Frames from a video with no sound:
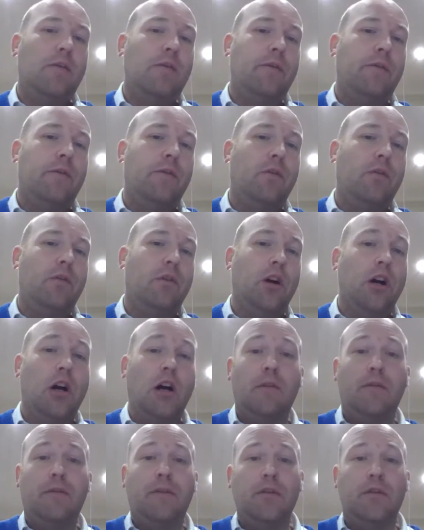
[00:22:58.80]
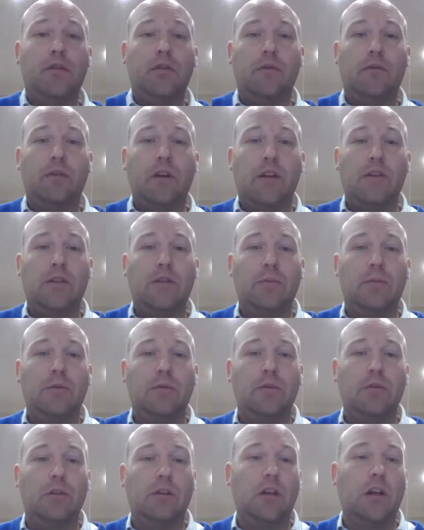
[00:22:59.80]
for future of
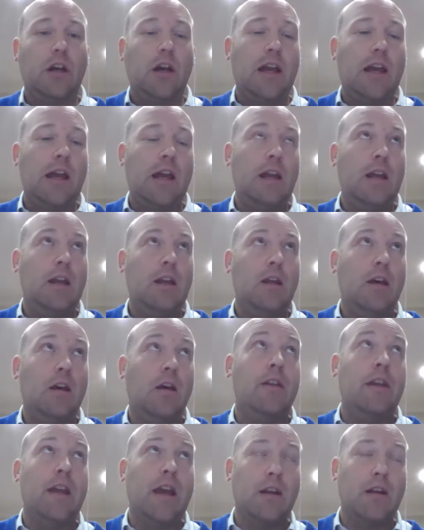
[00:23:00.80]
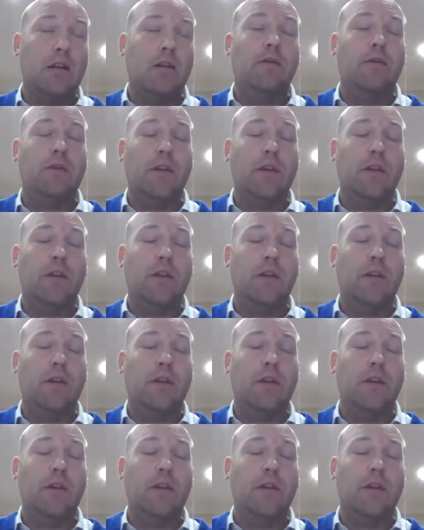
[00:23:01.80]
transport by the end of